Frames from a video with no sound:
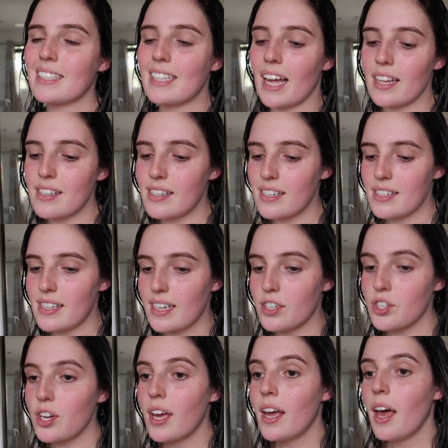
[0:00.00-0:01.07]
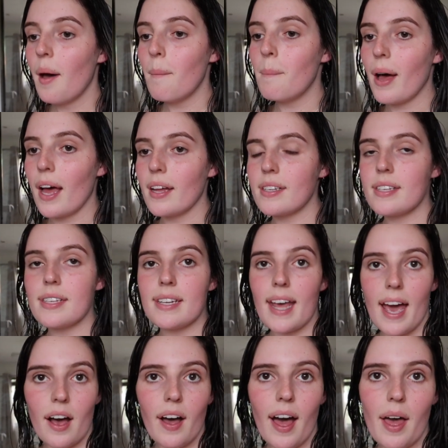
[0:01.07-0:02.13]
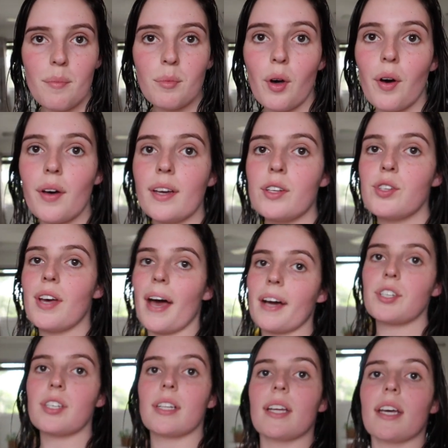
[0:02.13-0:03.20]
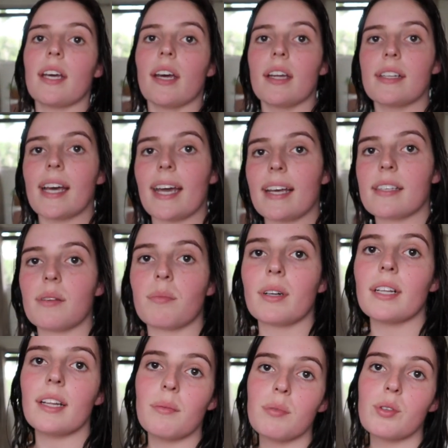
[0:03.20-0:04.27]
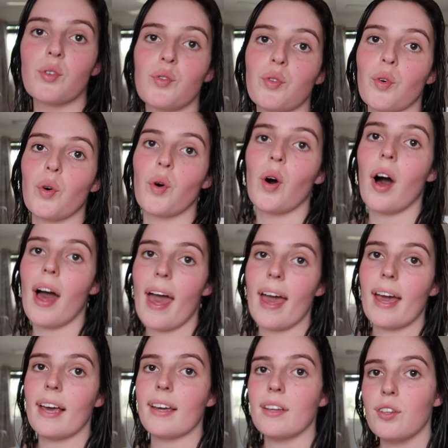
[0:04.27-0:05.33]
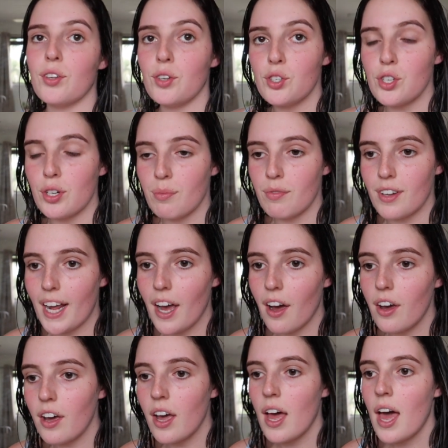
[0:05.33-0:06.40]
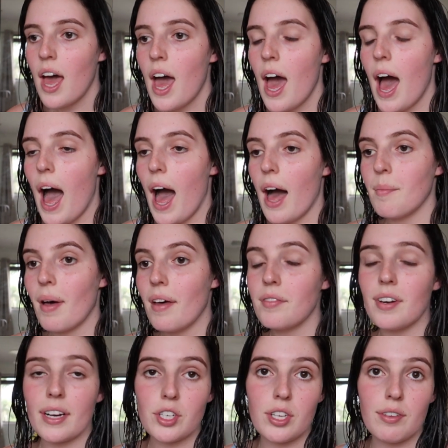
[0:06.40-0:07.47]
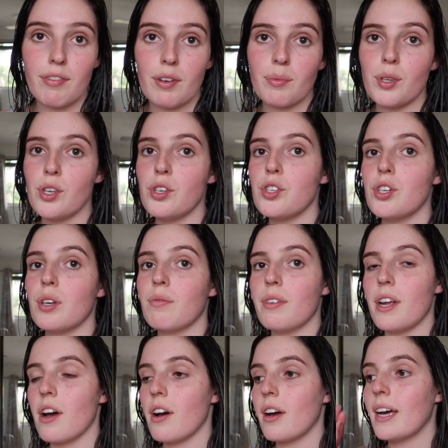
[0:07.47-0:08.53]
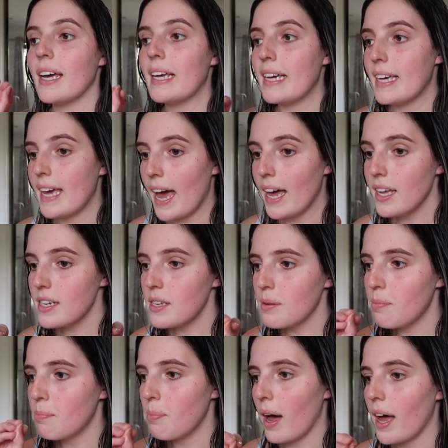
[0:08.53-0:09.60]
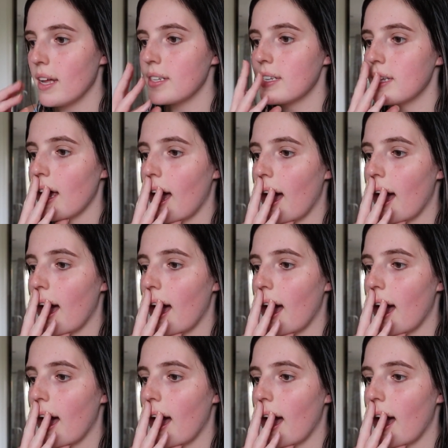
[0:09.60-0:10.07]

that's the sitch. But now I'm going to actually take some clips for a YouTube video. I haven't actually filmed the YouTube video yet, but